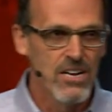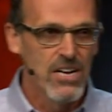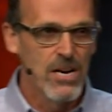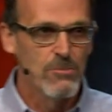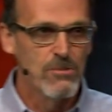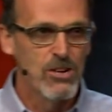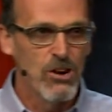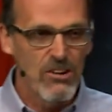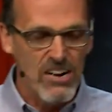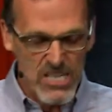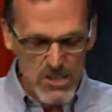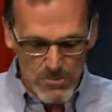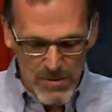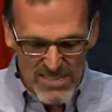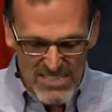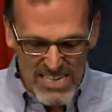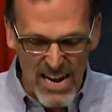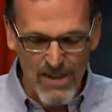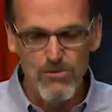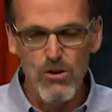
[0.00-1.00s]
And we don't
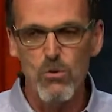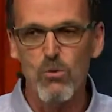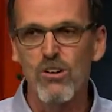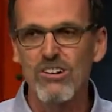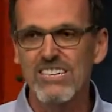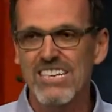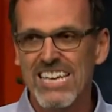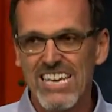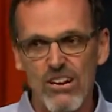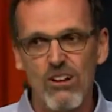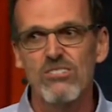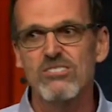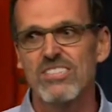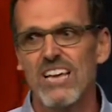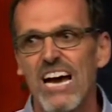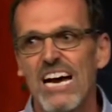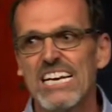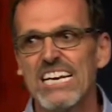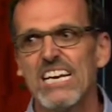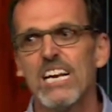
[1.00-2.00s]
expect everyone to get all
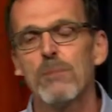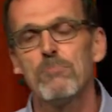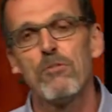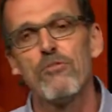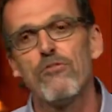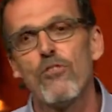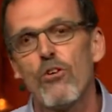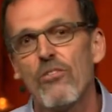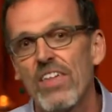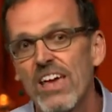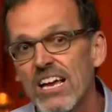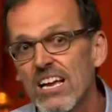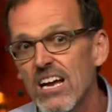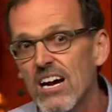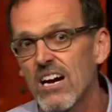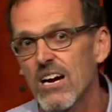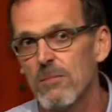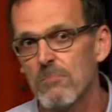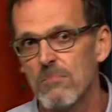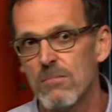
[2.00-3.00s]
tidied up before they
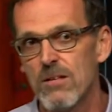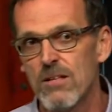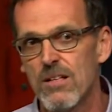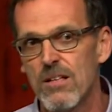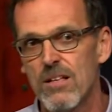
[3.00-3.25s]
come.